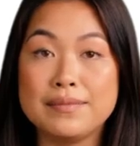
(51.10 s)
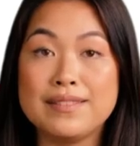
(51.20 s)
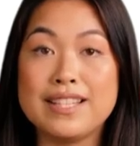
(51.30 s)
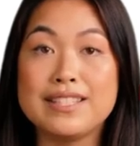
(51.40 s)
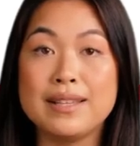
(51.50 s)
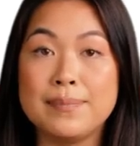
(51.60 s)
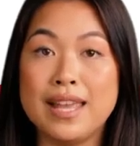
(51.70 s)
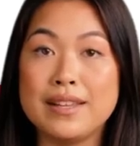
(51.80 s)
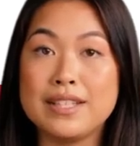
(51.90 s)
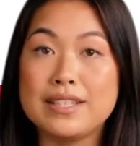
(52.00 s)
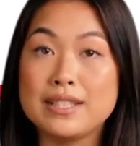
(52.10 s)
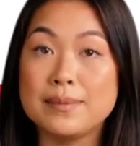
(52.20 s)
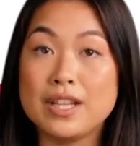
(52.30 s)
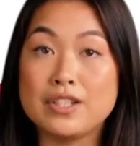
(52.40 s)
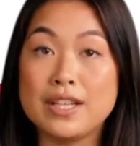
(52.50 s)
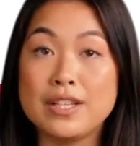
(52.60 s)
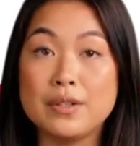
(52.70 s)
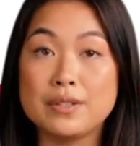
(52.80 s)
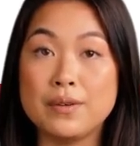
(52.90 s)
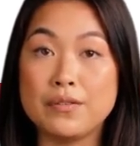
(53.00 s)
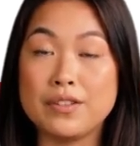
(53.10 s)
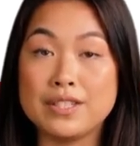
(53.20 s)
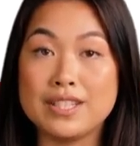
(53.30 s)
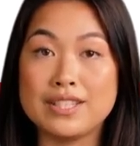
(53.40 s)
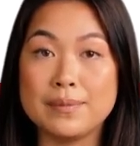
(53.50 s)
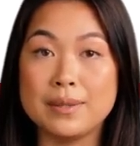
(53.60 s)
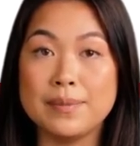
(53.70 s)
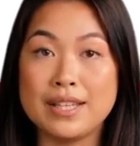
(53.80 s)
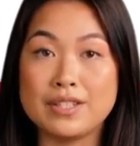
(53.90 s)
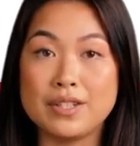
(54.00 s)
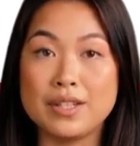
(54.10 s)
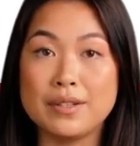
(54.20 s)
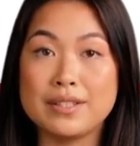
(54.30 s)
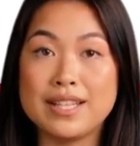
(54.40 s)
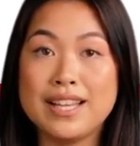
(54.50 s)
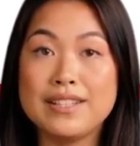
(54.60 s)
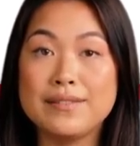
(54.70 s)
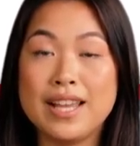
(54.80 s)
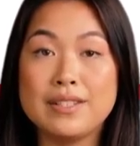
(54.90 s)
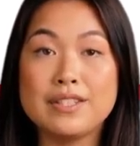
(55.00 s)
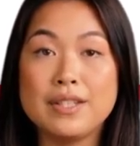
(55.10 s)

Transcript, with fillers: This command is especially useful for system administrators and advanced